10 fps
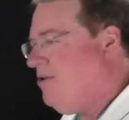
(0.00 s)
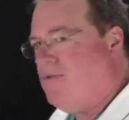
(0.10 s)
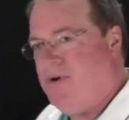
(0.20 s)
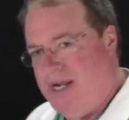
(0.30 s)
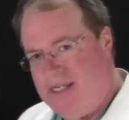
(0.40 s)

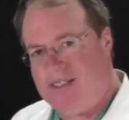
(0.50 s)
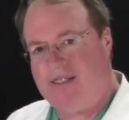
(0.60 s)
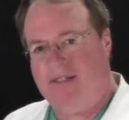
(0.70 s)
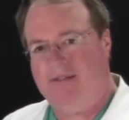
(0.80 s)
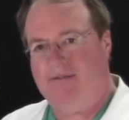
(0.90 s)

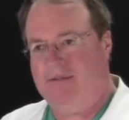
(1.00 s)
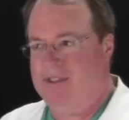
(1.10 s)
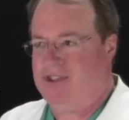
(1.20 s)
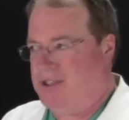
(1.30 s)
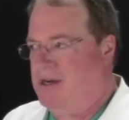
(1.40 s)
Risk,
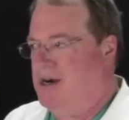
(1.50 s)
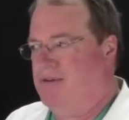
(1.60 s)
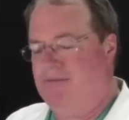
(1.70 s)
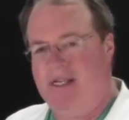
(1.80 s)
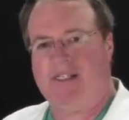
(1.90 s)
which there are
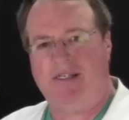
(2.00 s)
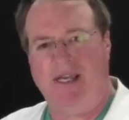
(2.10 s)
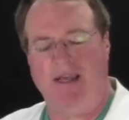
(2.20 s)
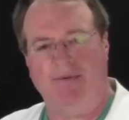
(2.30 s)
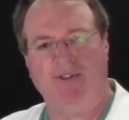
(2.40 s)
risk
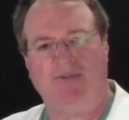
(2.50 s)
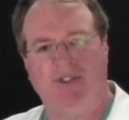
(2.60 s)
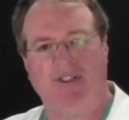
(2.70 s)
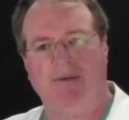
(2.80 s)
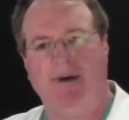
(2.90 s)
tables for
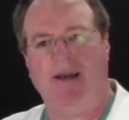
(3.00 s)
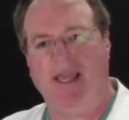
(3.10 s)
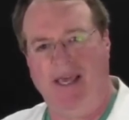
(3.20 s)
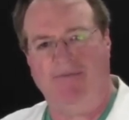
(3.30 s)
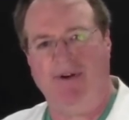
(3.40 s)
just
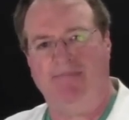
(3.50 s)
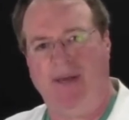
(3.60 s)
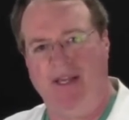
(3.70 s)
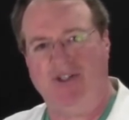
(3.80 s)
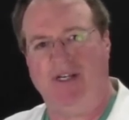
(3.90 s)
about every
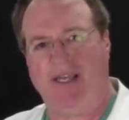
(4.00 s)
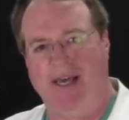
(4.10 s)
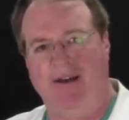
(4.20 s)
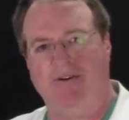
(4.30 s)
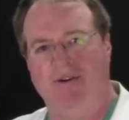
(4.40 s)
patient
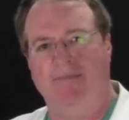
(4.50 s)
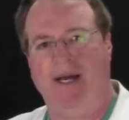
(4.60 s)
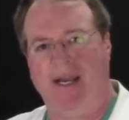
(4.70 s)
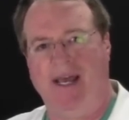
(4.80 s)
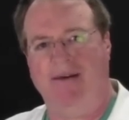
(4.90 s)
encounter you
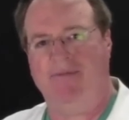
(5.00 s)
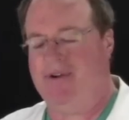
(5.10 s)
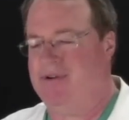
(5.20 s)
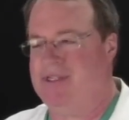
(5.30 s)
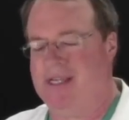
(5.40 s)
might have.
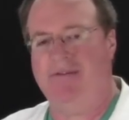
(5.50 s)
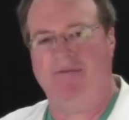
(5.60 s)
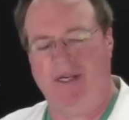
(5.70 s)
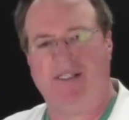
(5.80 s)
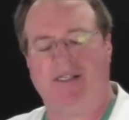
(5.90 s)
There is a
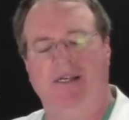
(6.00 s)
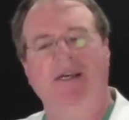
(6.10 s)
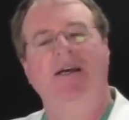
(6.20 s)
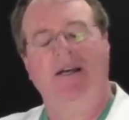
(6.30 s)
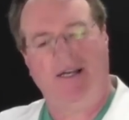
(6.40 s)
risk
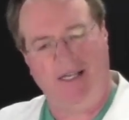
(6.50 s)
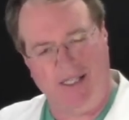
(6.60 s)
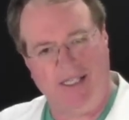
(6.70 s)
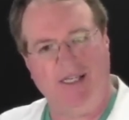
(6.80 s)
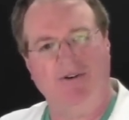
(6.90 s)

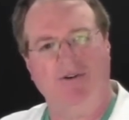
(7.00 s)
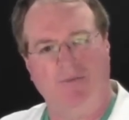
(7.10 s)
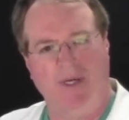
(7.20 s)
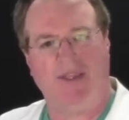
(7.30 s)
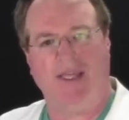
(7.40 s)
considered
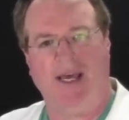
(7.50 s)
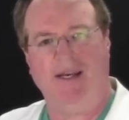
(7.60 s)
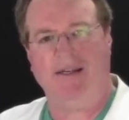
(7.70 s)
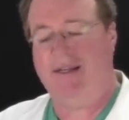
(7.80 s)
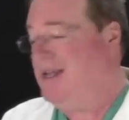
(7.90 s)
with
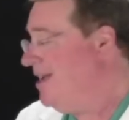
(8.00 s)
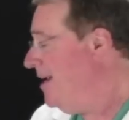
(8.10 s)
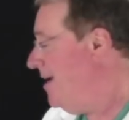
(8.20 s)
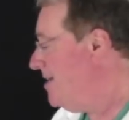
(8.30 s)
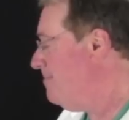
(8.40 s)
that.
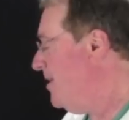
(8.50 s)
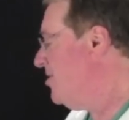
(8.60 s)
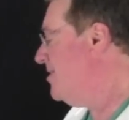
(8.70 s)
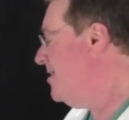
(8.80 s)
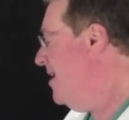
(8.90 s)
And as
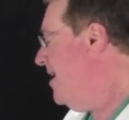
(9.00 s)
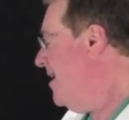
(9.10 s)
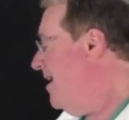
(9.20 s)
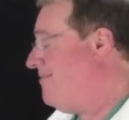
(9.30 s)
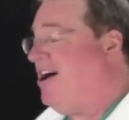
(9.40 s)
much as
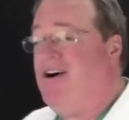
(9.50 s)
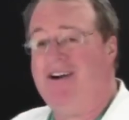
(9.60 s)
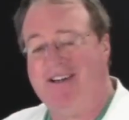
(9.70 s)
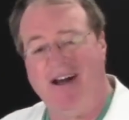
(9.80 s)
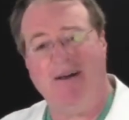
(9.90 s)
of a
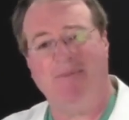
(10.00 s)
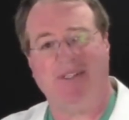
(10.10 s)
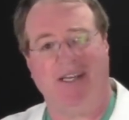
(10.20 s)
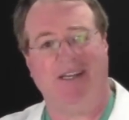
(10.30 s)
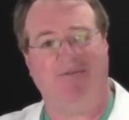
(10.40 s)
hard time
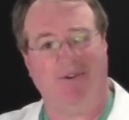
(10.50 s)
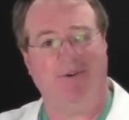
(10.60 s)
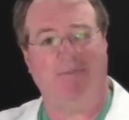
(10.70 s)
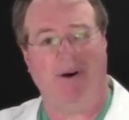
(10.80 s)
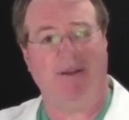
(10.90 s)
as I give
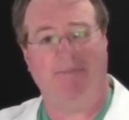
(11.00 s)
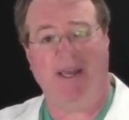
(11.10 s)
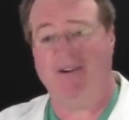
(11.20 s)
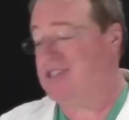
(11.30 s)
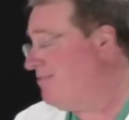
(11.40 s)
third-party
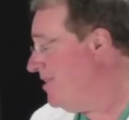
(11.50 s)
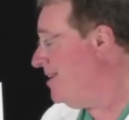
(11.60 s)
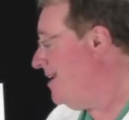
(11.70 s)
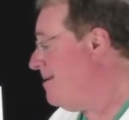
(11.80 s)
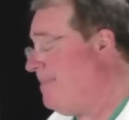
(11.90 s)
payers, they've
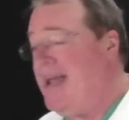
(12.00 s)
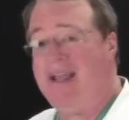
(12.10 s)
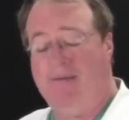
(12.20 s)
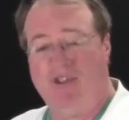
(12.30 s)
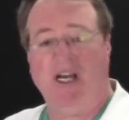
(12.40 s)
really done a
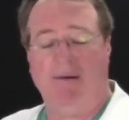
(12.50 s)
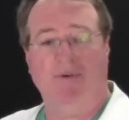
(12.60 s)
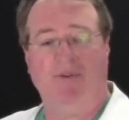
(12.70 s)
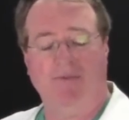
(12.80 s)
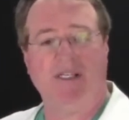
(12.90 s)
bang-up job
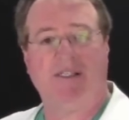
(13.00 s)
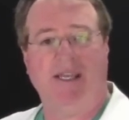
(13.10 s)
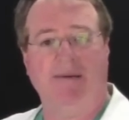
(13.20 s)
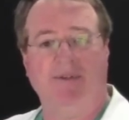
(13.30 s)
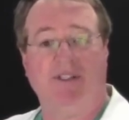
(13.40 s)
with the risk
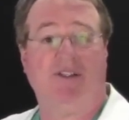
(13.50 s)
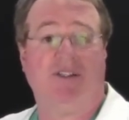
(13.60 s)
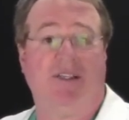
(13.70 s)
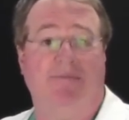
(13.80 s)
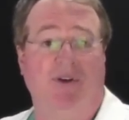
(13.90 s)
tables. It's
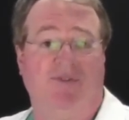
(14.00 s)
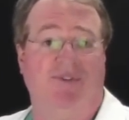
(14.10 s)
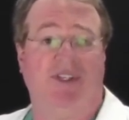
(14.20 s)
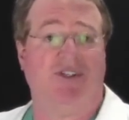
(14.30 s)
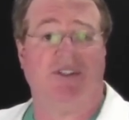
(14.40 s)
just that most
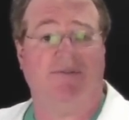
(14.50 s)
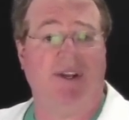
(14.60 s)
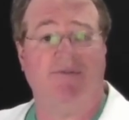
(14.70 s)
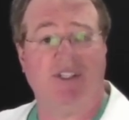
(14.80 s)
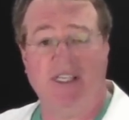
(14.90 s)
physicians have
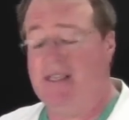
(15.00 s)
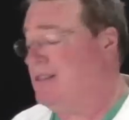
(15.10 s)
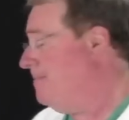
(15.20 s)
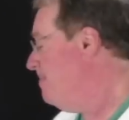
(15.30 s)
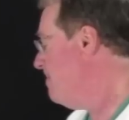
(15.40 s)
never seen
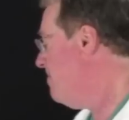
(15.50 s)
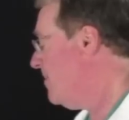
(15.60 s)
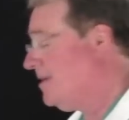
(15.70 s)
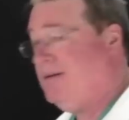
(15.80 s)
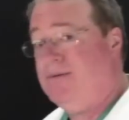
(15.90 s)
them.
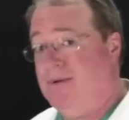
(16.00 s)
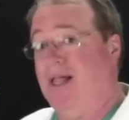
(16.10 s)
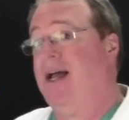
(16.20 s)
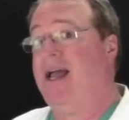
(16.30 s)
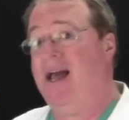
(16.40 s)
Well,
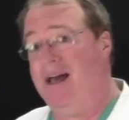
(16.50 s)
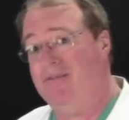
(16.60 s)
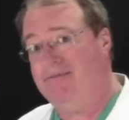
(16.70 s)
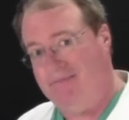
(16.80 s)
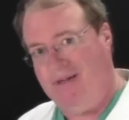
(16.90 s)
I
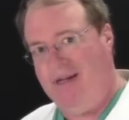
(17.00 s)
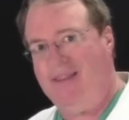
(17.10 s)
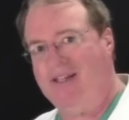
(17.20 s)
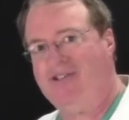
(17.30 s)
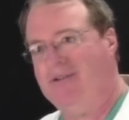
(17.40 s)
have, and
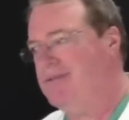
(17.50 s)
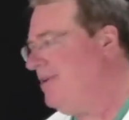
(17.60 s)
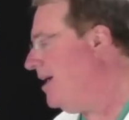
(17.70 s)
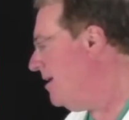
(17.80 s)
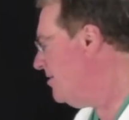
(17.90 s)
that's your
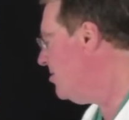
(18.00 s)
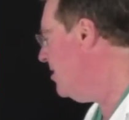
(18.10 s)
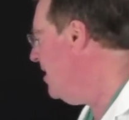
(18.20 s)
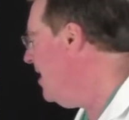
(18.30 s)
advantage.